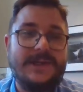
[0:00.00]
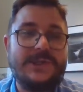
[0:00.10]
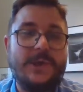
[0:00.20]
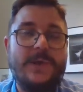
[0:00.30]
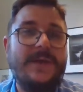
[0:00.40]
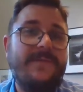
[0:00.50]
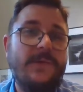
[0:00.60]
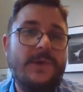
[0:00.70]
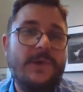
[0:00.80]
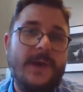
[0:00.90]
So if
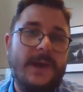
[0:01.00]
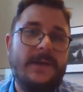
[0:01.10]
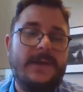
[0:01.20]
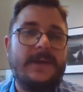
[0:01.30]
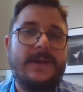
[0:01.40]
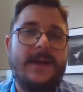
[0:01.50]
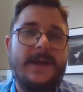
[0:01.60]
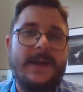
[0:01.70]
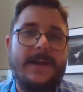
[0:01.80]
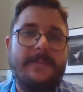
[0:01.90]
you could
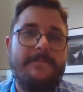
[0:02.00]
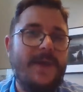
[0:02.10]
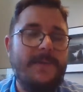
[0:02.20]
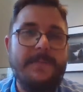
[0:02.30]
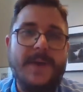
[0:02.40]
maybe